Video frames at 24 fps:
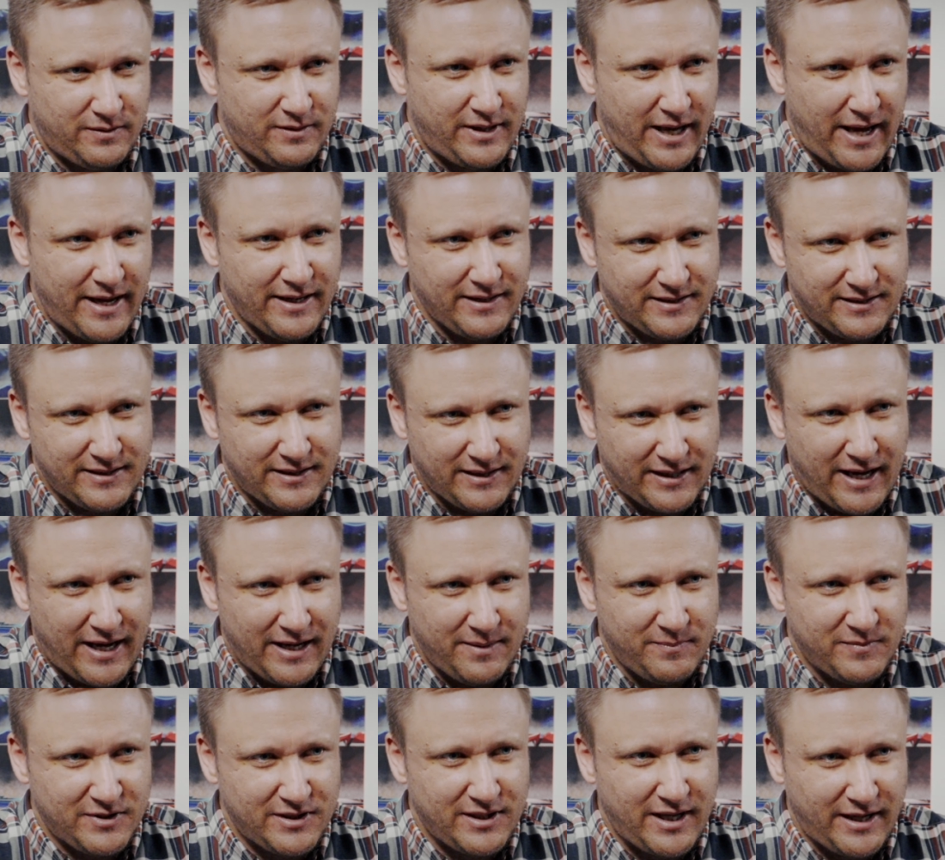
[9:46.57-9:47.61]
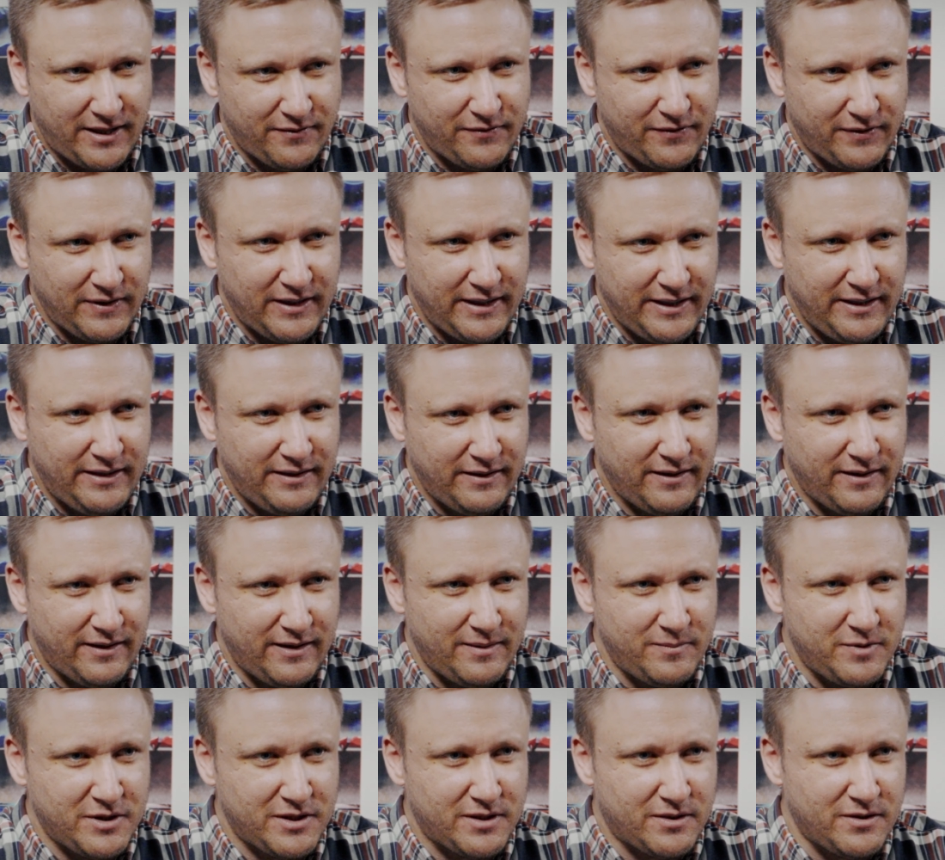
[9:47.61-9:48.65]
getting to the games, thankfully,
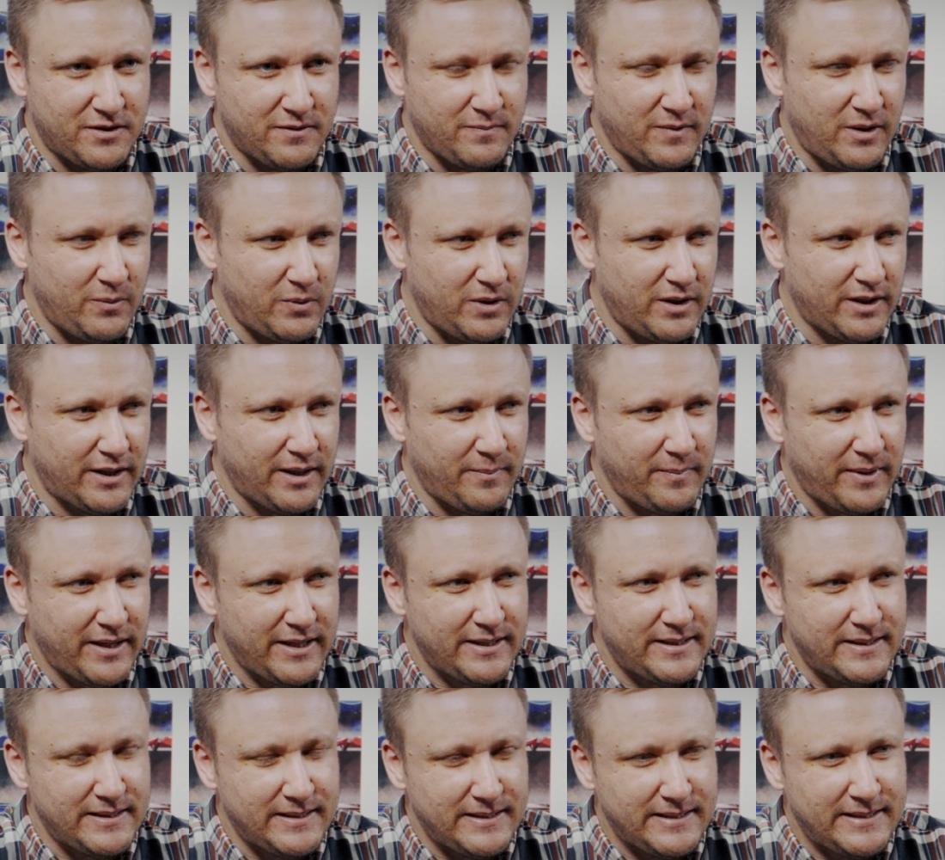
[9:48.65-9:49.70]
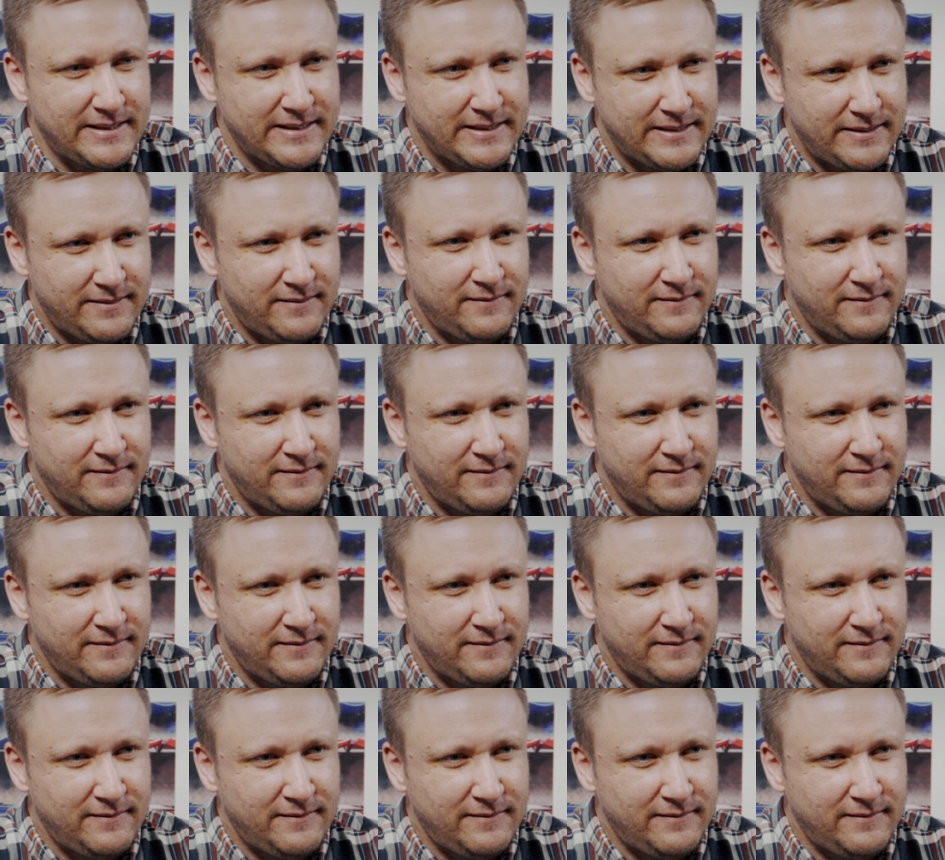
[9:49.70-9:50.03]
just because of my working patterns.